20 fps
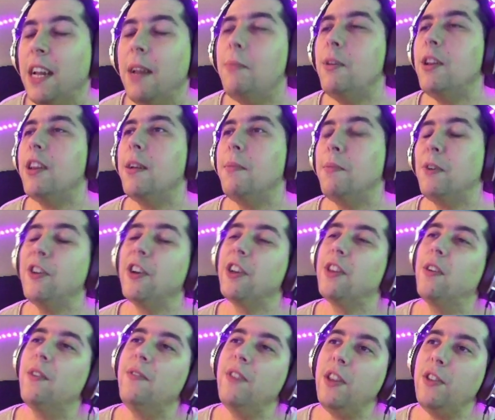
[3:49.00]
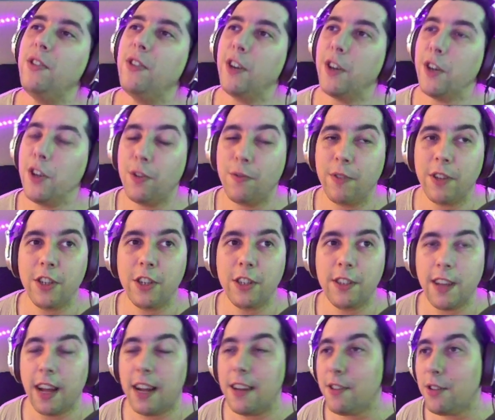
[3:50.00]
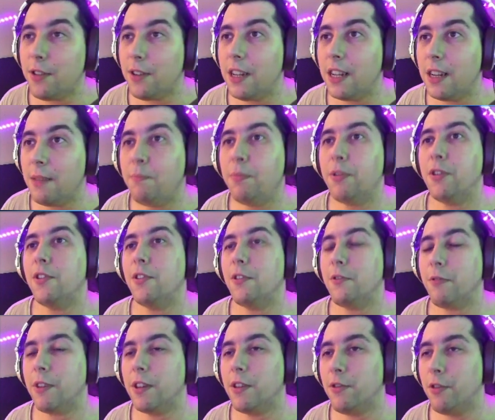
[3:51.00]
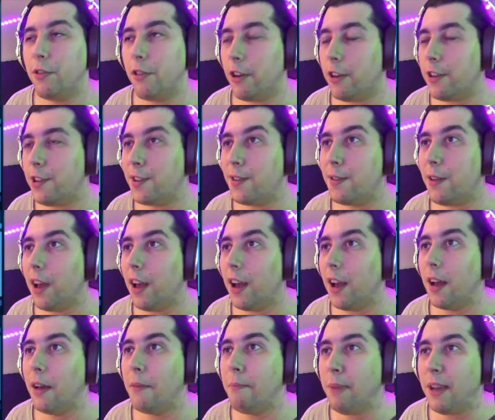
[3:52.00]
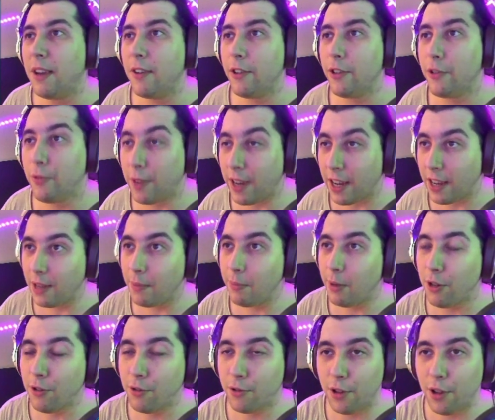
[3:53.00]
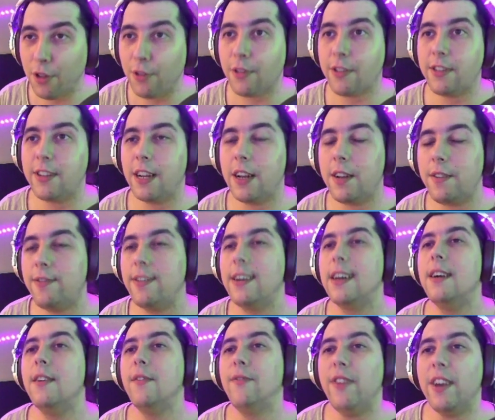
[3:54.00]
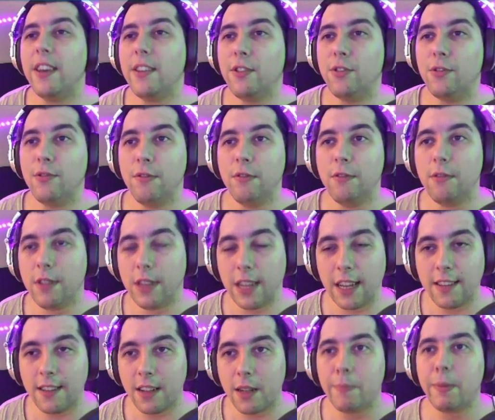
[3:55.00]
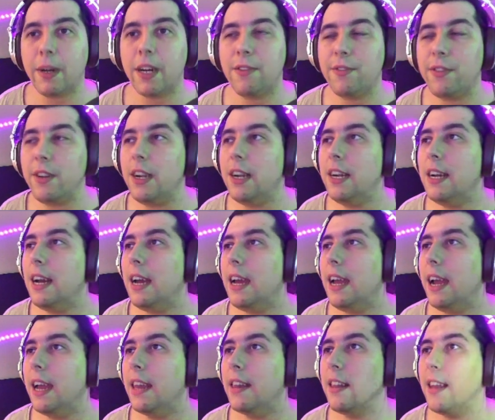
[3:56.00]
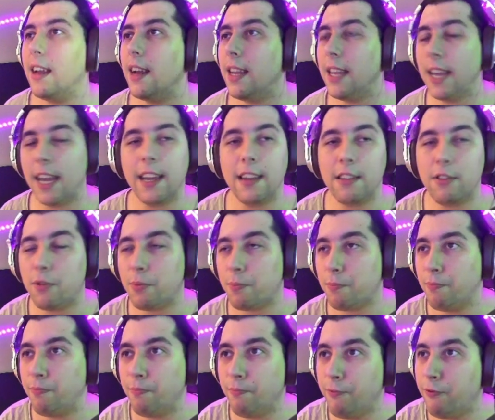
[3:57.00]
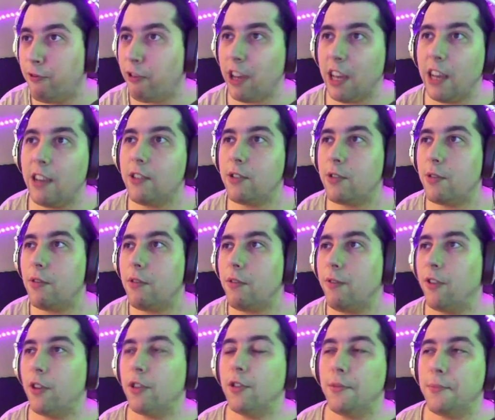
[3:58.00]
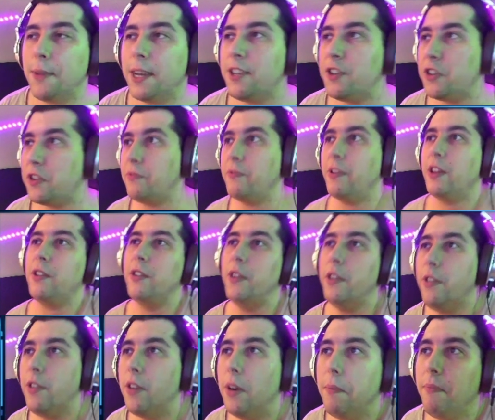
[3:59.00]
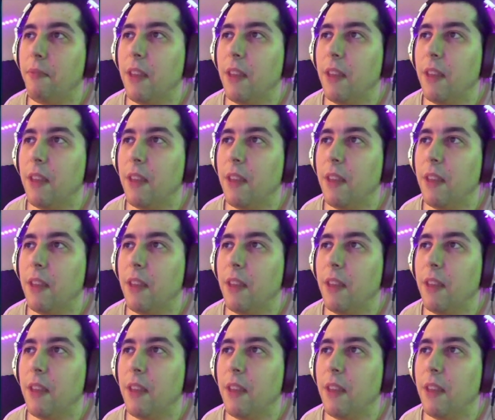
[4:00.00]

elemental projector Victory Rush, which is also an important one to us because we are able to dot ourselves thanks to Desert Bound, and yeah, it's freaking strong for damage and whatnot.